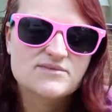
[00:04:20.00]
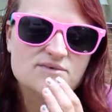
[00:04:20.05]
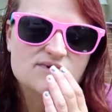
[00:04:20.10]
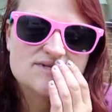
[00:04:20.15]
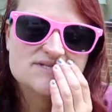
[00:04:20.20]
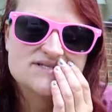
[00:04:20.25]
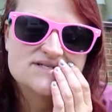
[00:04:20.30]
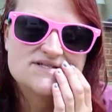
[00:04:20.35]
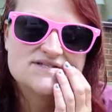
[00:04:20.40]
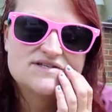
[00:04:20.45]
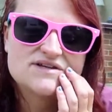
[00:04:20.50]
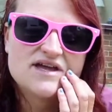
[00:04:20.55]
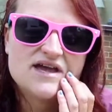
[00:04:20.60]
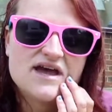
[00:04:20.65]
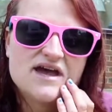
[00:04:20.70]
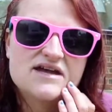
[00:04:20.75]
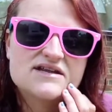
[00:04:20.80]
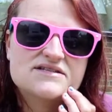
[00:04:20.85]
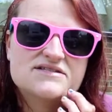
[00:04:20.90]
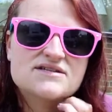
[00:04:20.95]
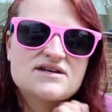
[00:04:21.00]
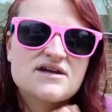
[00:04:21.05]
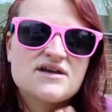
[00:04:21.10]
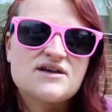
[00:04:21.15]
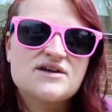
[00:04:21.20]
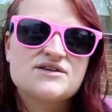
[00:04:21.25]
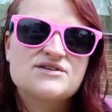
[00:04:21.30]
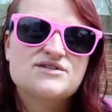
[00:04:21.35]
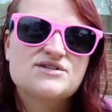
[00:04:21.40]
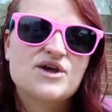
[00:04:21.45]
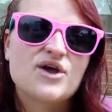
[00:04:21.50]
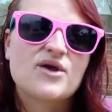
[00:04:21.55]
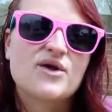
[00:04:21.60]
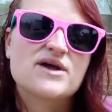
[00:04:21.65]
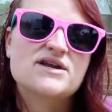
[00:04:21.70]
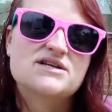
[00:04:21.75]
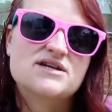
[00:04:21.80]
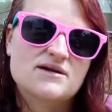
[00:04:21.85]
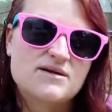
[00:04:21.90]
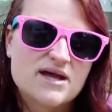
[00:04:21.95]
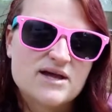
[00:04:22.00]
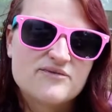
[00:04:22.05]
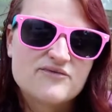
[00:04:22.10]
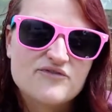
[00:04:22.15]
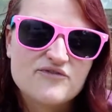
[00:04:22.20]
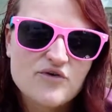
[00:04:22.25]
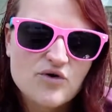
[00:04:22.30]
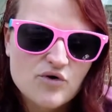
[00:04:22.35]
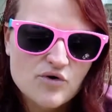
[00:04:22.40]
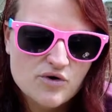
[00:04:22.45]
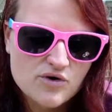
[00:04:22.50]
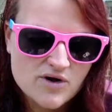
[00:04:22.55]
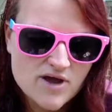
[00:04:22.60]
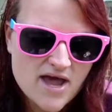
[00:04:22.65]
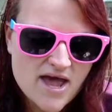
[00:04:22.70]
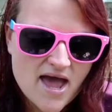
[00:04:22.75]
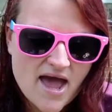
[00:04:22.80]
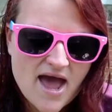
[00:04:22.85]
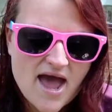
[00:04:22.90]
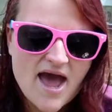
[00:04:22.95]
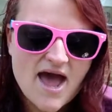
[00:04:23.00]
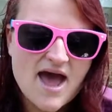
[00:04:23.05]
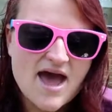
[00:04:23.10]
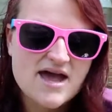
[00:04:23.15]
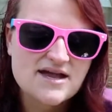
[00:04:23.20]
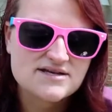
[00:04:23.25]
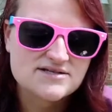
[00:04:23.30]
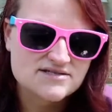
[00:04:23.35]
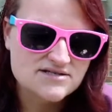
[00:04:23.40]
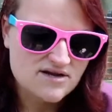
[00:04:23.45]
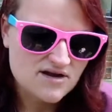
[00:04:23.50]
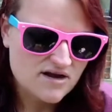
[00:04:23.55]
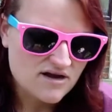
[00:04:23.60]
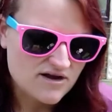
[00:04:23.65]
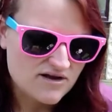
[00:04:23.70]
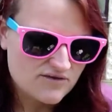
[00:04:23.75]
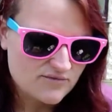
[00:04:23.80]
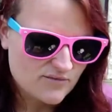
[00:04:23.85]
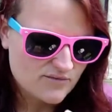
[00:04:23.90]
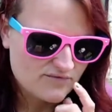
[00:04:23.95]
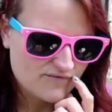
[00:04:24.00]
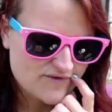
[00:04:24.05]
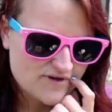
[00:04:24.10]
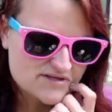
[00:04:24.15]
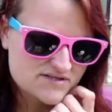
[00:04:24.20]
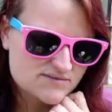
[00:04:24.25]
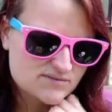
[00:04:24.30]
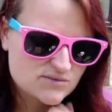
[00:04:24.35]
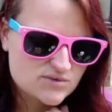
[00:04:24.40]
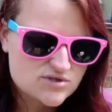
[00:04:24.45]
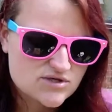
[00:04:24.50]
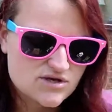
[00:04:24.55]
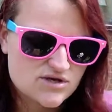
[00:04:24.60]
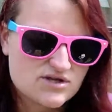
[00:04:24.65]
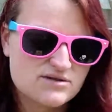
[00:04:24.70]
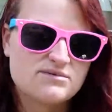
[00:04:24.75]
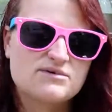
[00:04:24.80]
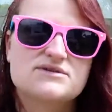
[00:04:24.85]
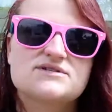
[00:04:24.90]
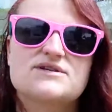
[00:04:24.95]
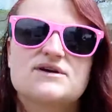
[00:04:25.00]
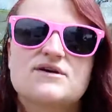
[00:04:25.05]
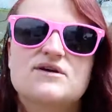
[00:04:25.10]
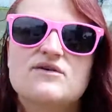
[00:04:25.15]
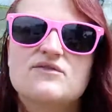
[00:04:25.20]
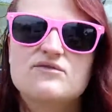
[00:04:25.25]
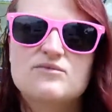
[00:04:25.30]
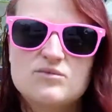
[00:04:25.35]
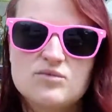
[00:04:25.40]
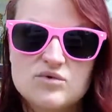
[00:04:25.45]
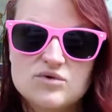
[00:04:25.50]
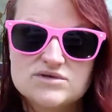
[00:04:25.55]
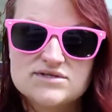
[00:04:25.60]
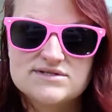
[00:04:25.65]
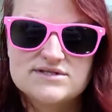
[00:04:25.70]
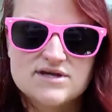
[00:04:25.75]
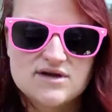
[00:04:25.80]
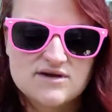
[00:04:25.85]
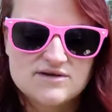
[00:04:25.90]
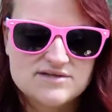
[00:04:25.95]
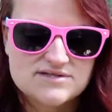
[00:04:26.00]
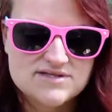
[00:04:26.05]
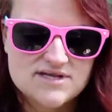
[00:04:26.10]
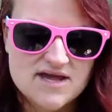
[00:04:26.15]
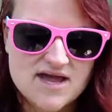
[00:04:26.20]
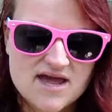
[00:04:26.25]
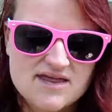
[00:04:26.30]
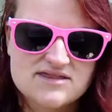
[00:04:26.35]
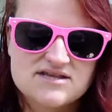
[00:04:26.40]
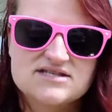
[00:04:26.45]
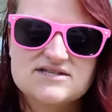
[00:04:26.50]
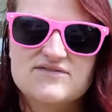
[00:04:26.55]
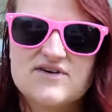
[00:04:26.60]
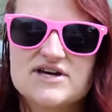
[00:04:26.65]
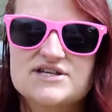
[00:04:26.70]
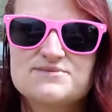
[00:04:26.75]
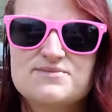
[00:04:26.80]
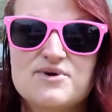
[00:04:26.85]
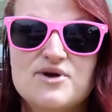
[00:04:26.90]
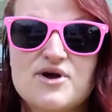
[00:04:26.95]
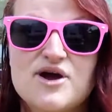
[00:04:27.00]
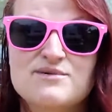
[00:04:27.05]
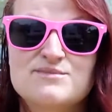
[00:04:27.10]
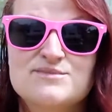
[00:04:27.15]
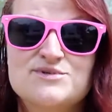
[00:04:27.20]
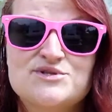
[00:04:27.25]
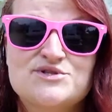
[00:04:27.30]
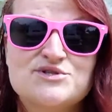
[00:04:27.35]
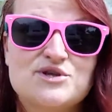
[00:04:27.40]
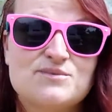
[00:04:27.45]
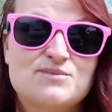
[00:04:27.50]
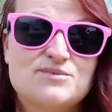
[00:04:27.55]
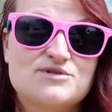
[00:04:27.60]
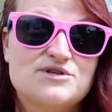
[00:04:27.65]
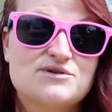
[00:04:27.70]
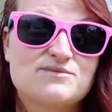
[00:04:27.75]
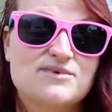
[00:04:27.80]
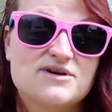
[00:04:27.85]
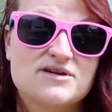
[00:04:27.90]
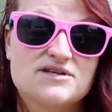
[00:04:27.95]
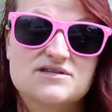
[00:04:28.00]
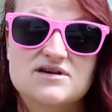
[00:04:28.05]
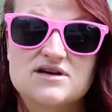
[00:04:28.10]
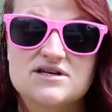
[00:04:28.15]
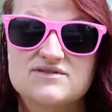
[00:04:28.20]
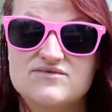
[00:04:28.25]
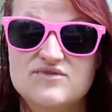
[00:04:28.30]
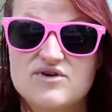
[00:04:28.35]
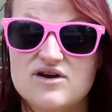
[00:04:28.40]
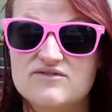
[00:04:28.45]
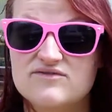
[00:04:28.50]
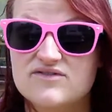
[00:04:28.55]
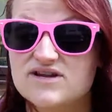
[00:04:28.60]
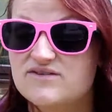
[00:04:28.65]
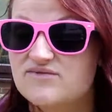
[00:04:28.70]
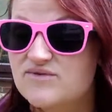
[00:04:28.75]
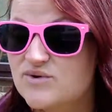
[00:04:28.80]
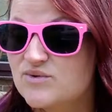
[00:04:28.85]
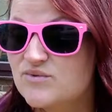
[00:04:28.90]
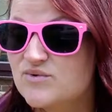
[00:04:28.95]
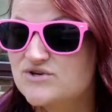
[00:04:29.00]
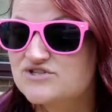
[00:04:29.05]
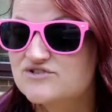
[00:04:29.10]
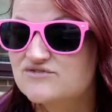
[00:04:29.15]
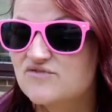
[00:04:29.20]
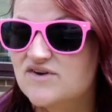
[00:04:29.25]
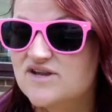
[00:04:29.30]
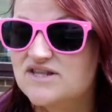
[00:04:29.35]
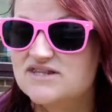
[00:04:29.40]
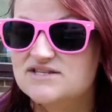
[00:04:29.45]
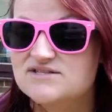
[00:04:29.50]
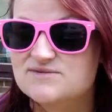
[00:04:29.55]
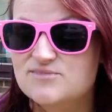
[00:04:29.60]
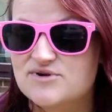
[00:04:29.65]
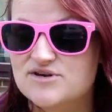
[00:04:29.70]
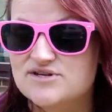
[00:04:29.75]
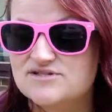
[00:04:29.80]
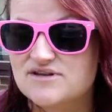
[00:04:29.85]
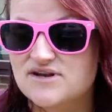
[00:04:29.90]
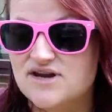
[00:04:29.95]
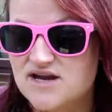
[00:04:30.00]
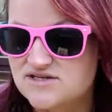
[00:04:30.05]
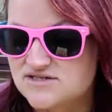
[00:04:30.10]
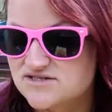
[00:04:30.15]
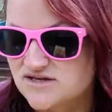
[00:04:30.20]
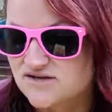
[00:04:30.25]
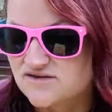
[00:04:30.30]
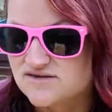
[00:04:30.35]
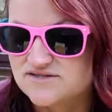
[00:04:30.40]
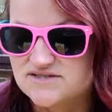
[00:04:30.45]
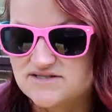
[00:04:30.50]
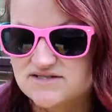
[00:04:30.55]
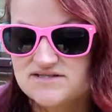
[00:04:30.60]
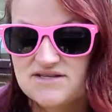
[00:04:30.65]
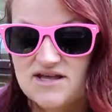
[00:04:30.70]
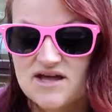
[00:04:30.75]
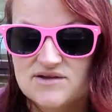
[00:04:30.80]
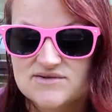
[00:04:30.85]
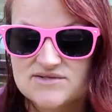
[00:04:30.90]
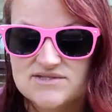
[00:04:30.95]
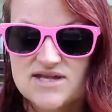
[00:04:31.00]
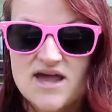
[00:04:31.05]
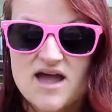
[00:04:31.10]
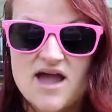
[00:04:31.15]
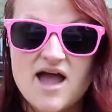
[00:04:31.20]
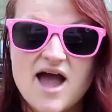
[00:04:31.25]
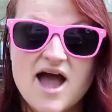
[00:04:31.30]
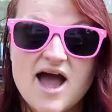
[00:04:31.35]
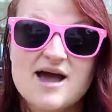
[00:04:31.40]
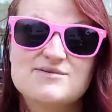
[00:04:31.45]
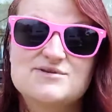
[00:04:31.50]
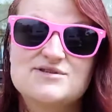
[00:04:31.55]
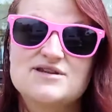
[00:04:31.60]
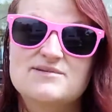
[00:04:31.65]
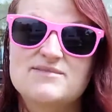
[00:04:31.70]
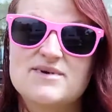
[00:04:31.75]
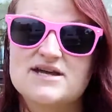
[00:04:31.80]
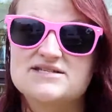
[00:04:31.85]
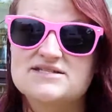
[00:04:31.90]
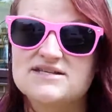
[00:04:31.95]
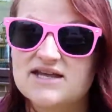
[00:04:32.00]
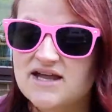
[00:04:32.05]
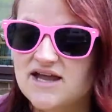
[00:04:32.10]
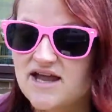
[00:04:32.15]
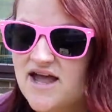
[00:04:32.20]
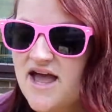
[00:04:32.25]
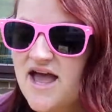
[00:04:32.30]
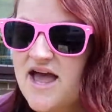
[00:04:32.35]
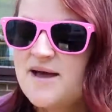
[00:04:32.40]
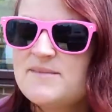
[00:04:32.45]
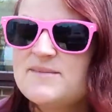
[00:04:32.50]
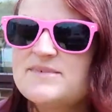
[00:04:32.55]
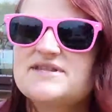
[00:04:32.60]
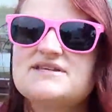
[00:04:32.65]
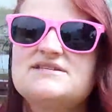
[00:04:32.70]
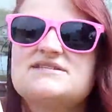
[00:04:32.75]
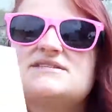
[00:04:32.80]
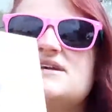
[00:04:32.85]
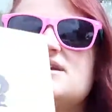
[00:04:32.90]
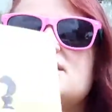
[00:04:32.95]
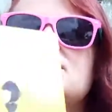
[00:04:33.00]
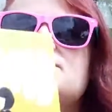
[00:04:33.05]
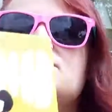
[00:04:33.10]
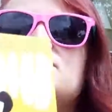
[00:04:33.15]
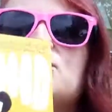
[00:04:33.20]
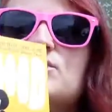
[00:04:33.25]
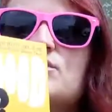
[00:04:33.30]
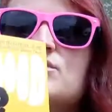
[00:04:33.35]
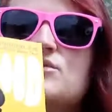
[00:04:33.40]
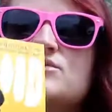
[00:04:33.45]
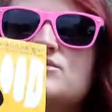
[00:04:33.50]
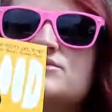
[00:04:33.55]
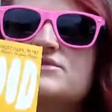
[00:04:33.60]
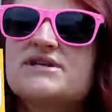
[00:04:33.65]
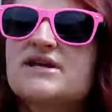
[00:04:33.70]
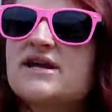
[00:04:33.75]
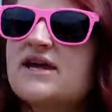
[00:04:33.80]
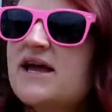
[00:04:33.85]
wanted to get so I'm getting four and I will first of all show you the books I got from Waterstones this first book I'm super super excited for I really really want to read this pretty soon actually because it sounds absolutely amazing this is called